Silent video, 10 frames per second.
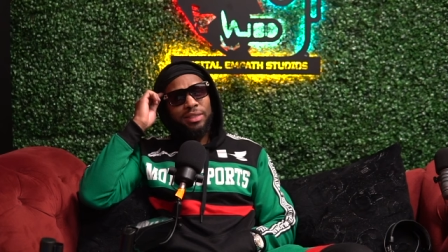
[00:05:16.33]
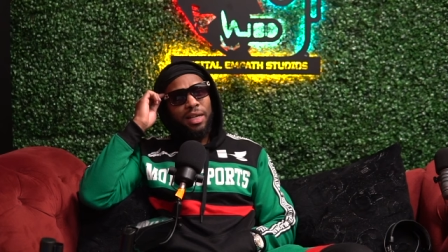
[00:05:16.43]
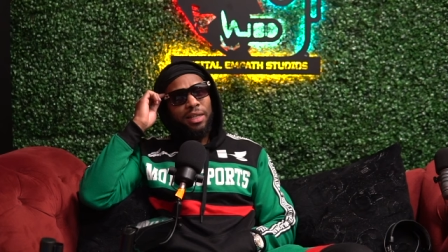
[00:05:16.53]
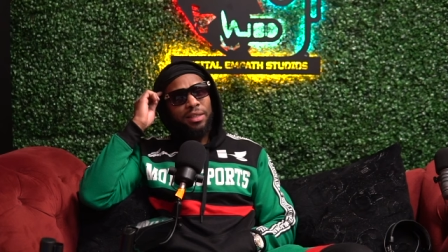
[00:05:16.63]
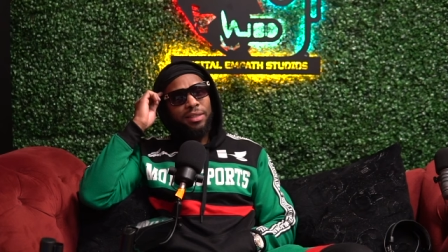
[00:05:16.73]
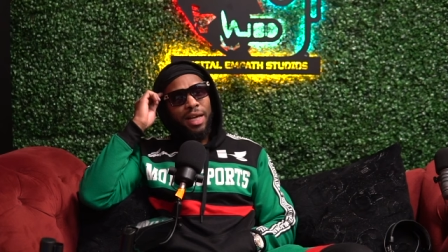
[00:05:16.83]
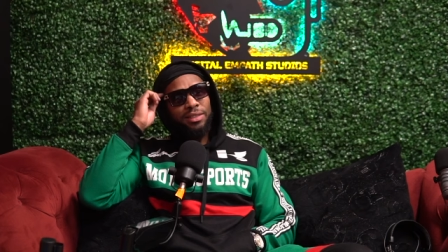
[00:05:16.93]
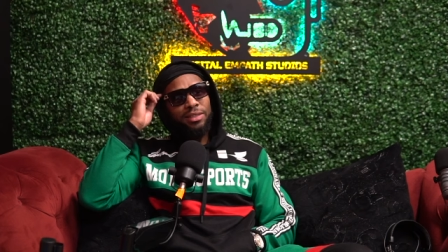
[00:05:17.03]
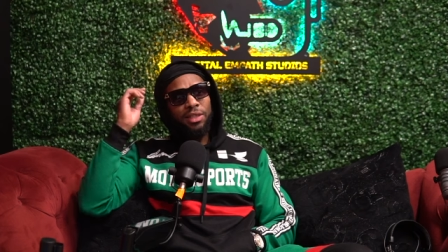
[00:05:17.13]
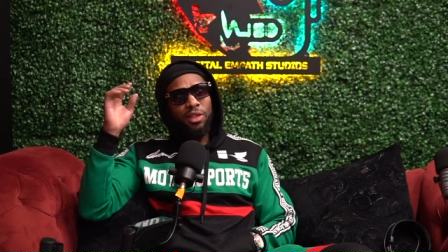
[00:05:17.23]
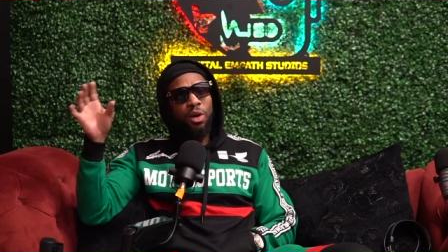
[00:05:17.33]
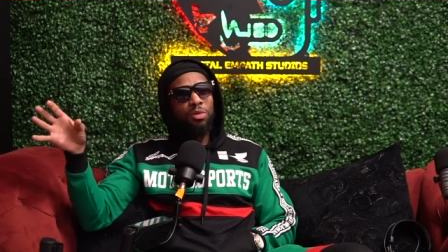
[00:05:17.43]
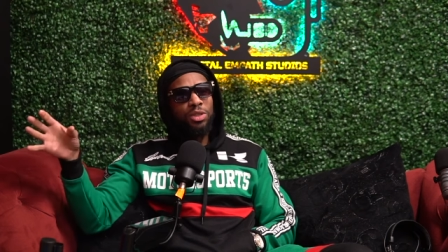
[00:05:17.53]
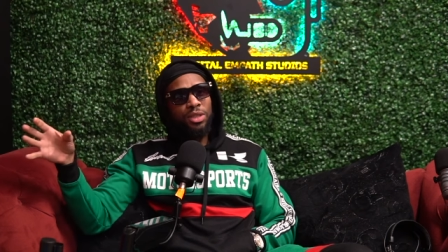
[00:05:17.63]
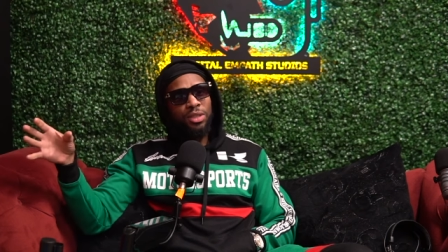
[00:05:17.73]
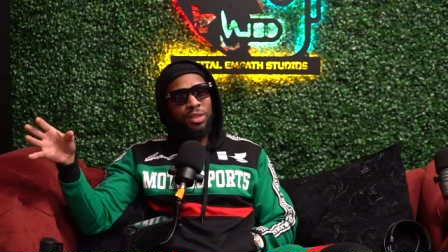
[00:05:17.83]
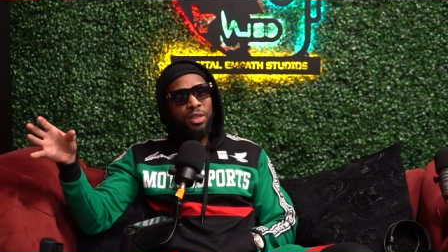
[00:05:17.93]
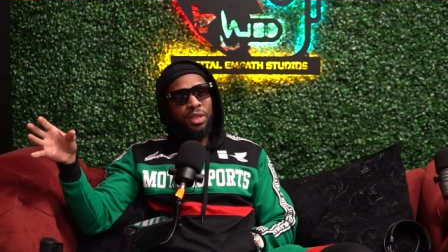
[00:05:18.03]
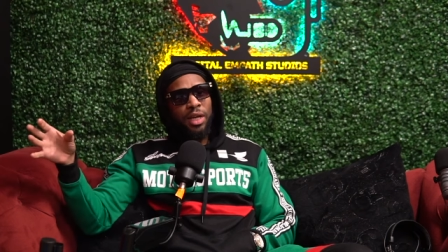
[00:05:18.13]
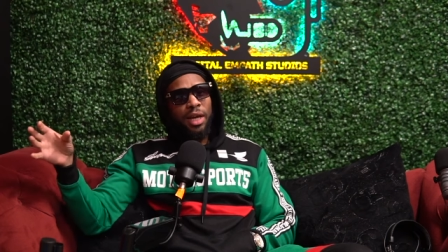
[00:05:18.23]
not a that's their culture,
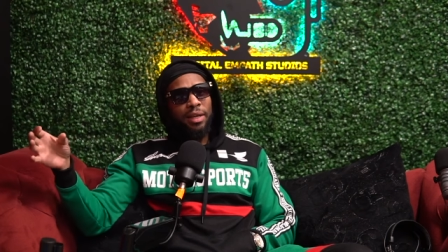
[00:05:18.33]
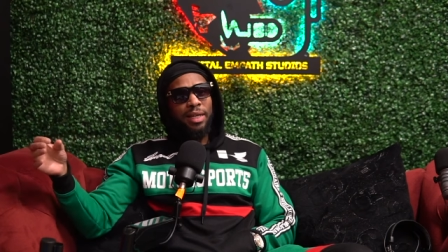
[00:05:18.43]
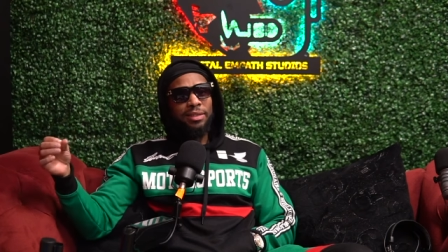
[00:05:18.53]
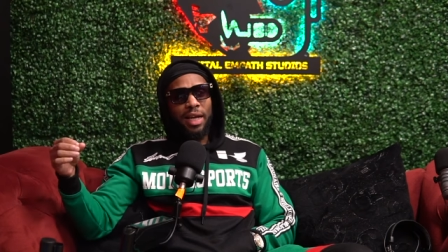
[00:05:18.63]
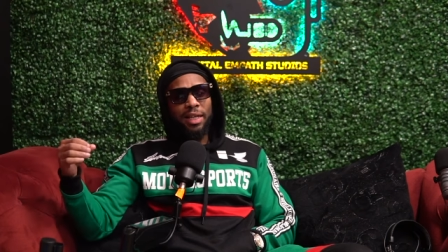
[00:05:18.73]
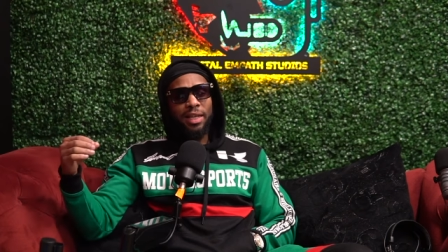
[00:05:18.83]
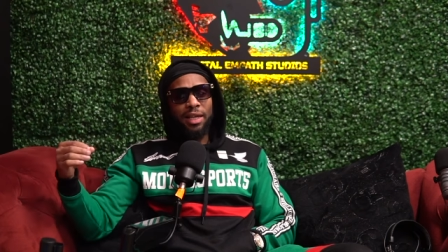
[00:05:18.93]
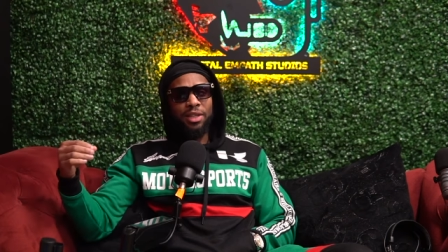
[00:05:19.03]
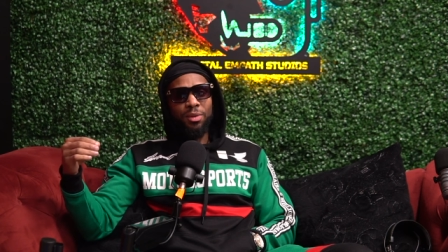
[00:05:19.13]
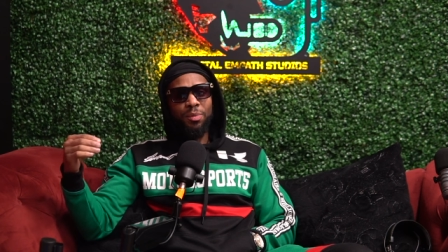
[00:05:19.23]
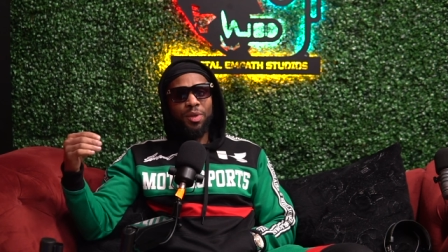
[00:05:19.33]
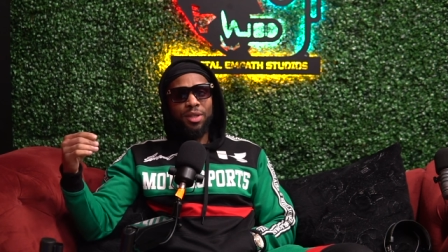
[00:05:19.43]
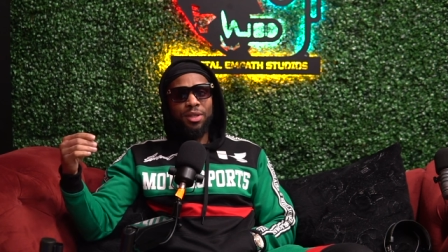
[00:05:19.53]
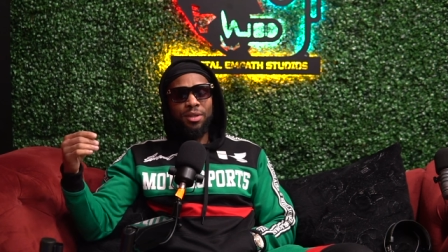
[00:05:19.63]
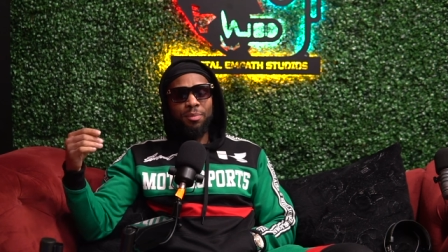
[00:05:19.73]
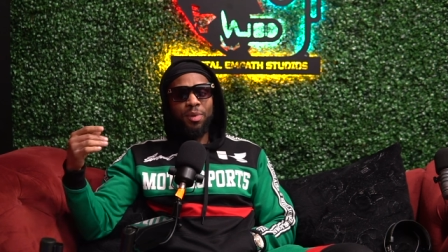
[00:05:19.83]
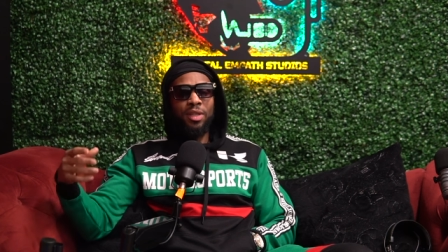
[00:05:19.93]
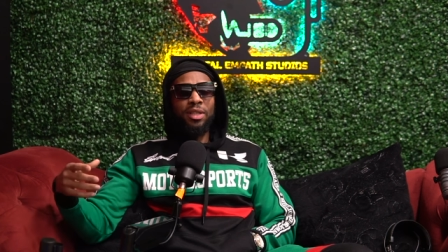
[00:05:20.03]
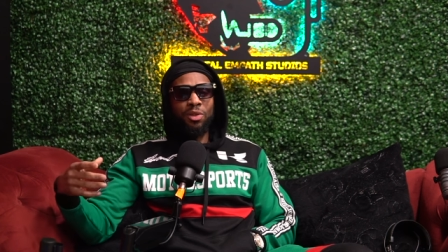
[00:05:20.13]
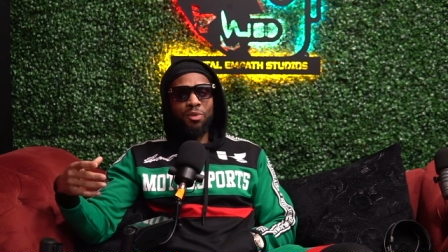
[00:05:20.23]
mm-hmm. and that's not like you're putting
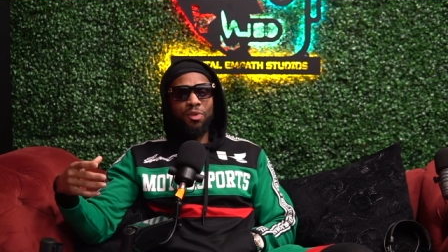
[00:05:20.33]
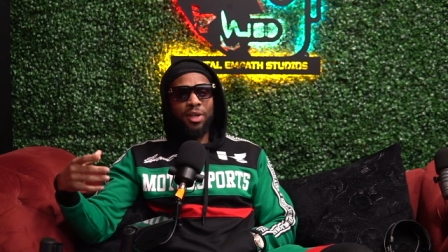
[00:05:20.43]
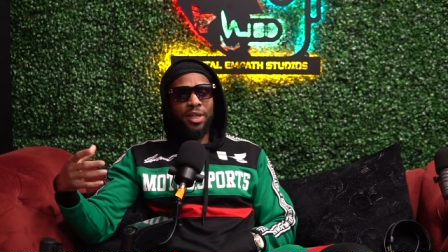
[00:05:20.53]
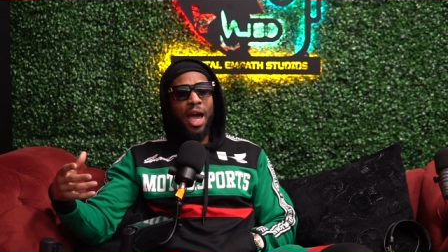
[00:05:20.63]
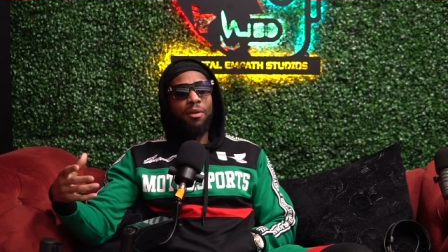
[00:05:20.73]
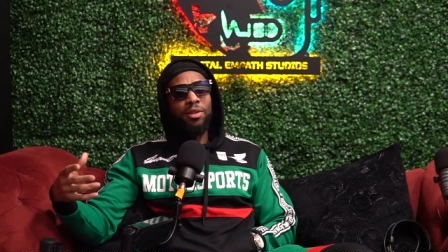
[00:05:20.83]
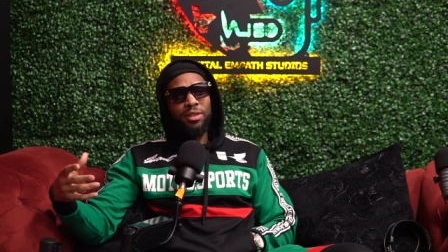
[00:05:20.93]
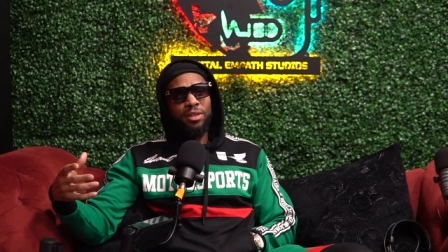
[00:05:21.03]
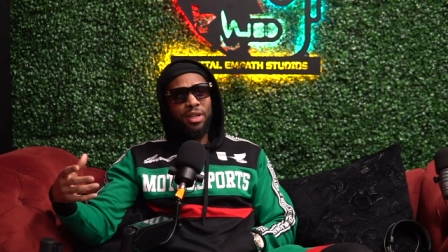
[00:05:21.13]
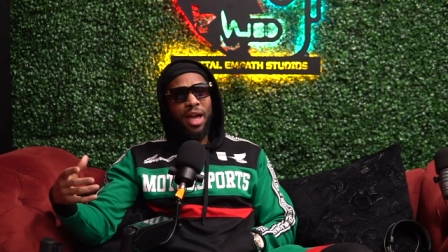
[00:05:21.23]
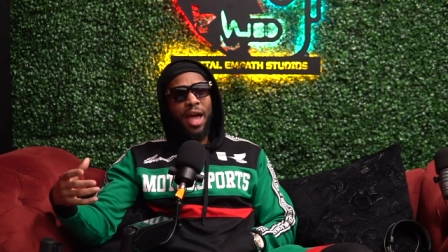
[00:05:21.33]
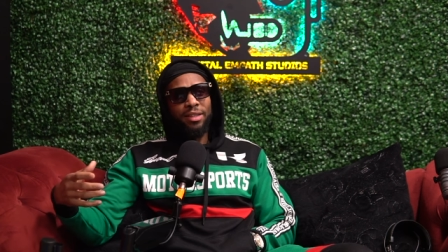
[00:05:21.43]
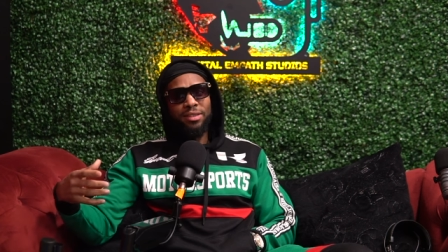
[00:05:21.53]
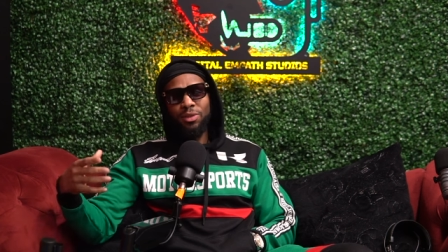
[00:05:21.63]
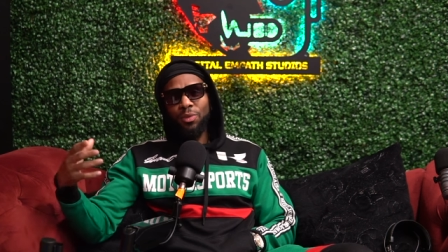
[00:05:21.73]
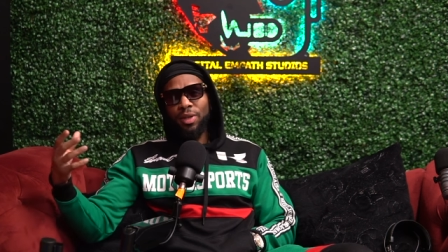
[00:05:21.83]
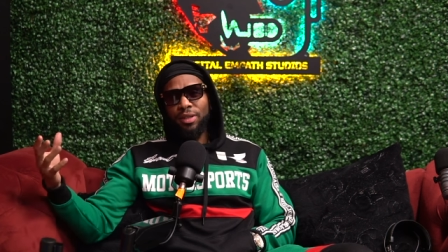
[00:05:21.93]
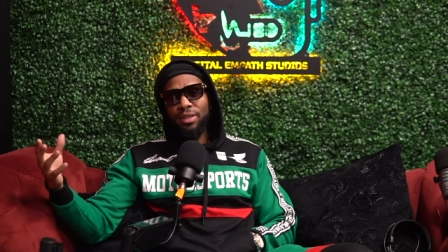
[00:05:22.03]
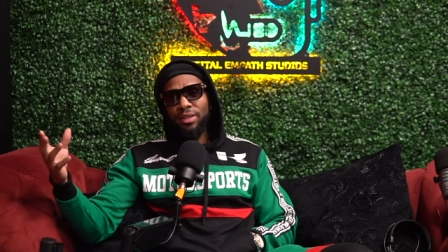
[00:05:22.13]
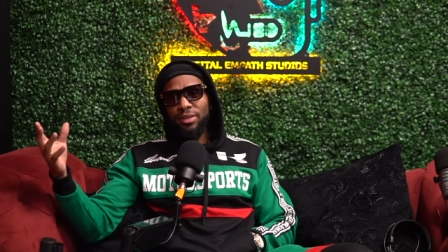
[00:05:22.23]
putting this on for a character. You're actually
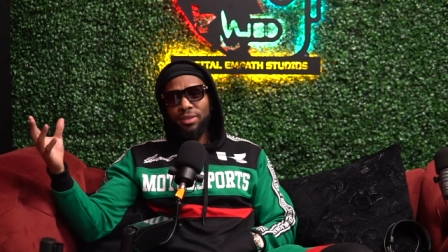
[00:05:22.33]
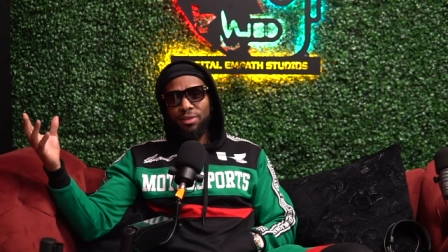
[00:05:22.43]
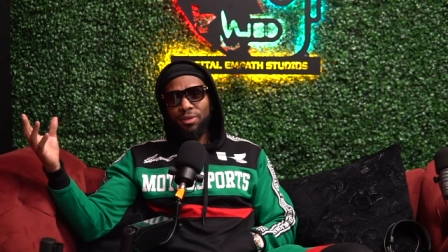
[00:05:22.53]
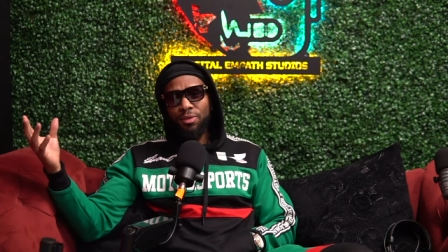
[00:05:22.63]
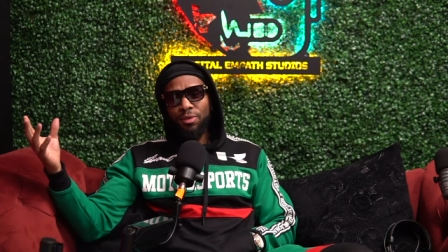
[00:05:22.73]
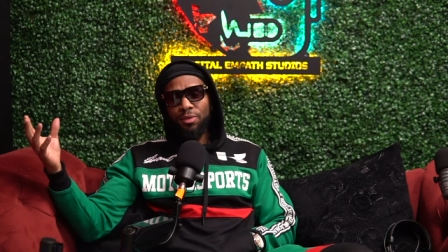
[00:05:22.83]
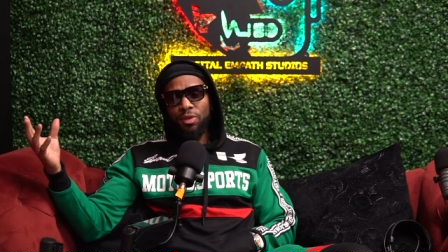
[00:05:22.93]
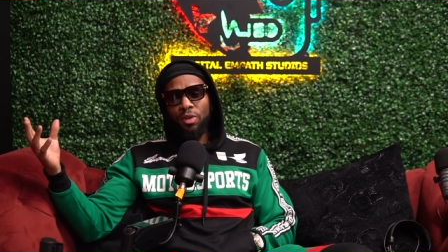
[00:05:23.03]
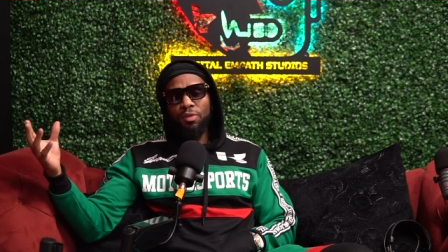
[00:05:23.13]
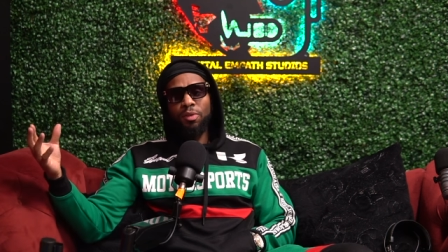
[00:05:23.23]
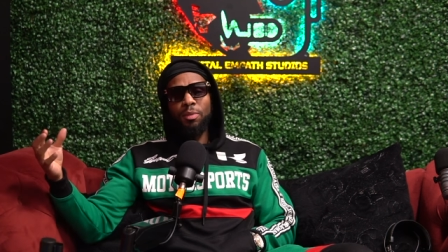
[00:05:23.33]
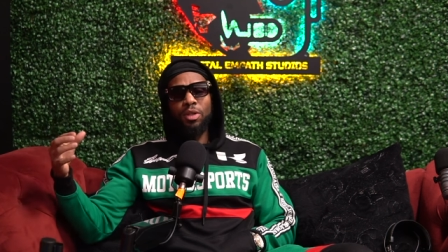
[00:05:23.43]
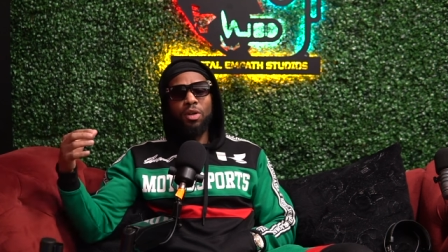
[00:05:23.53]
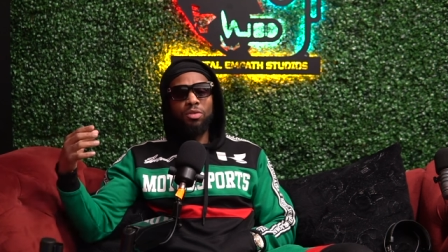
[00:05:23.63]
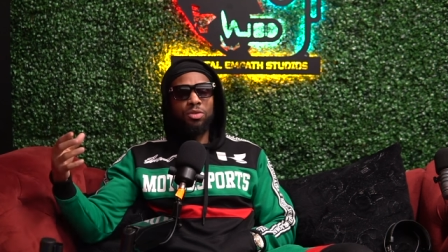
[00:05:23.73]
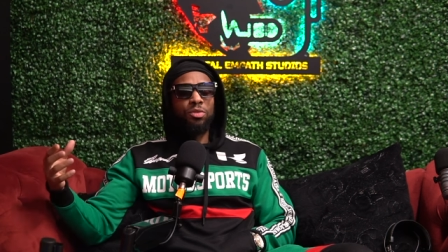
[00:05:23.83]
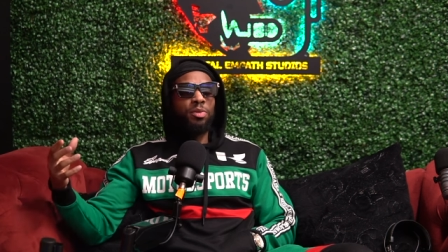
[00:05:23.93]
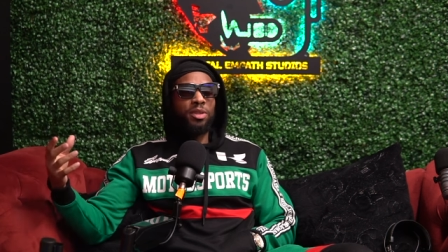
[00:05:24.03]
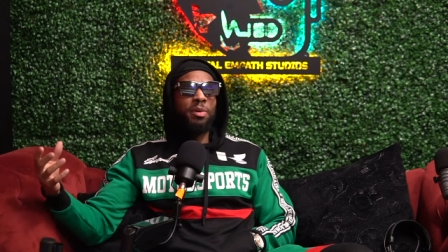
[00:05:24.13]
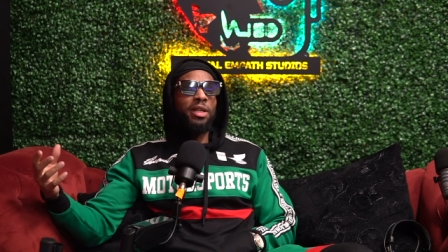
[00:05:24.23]
wearing it, you know, from a cultural
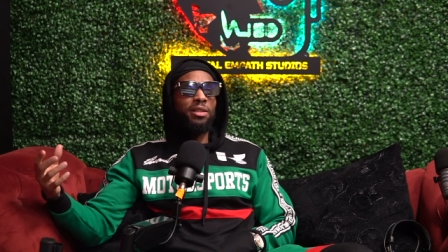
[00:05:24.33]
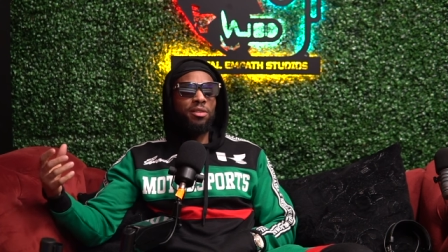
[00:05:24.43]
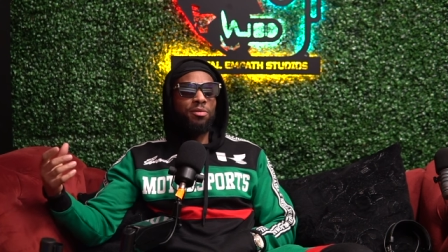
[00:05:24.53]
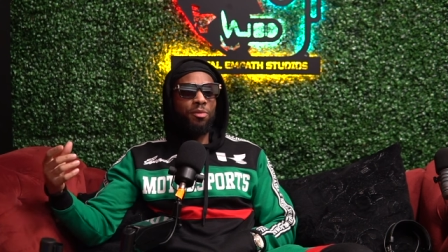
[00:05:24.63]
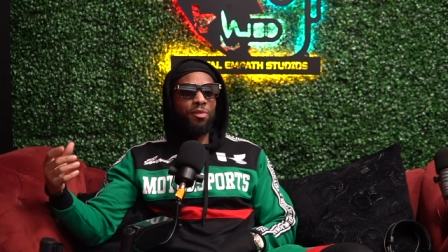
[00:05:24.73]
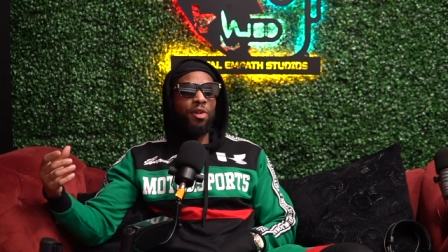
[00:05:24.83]
perspective okay.